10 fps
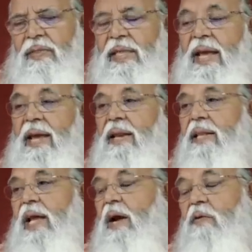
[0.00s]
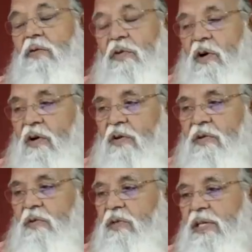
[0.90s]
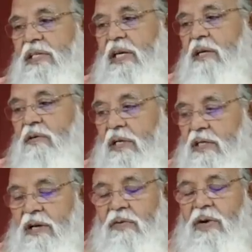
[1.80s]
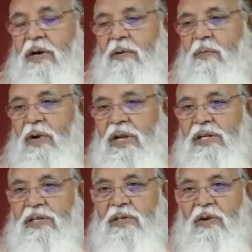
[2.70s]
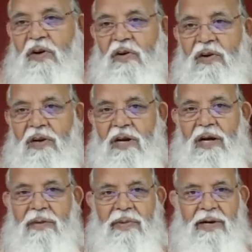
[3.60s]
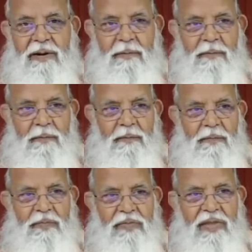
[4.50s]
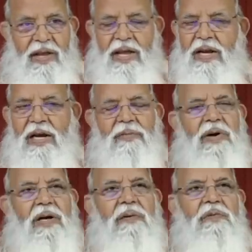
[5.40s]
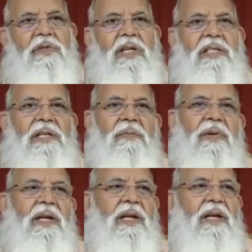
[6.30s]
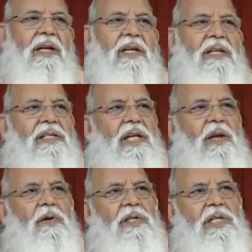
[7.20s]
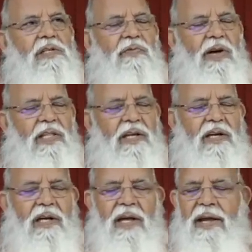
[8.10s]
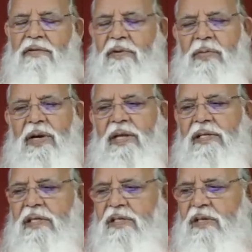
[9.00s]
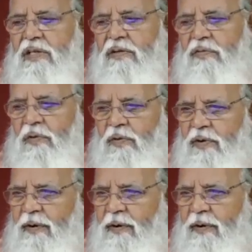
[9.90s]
then they have to call so they say to their servant please call rama and rama comes to the assembly salutes his father everybody sits on the floor